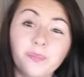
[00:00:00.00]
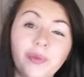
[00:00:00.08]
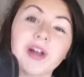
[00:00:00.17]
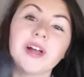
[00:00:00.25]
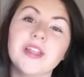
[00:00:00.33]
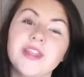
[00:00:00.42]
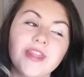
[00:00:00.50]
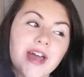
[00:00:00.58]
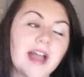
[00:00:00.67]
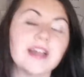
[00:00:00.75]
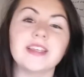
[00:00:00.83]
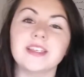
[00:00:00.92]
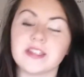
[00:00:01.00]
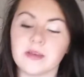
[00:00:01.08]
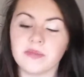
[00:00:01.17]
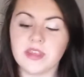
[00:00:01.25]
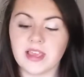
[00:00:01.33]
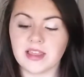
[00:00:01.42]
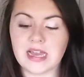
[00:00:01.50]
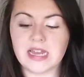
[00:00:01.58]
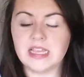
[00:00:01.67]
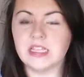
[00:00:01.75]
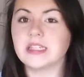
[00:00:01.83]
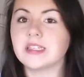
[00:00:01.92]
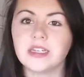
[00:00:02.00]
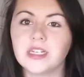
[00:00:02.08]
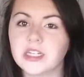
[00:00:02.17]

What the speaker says: but that is something that is